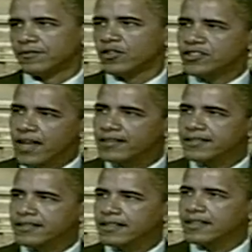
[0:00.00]
For
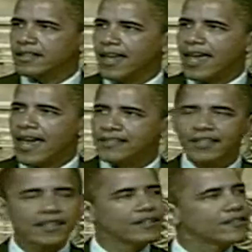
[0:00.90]
just as
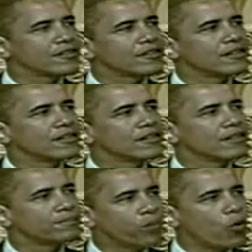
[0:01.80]
it is
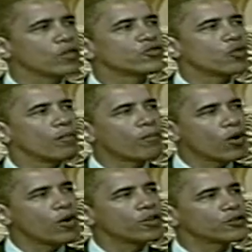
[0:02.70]
important to
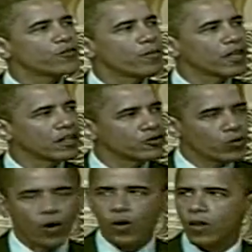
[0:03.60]
emerge from the
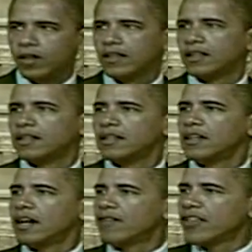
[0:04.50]
control
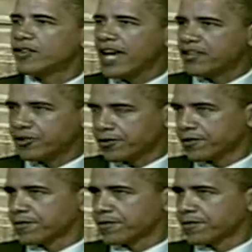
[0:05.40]
of other nations,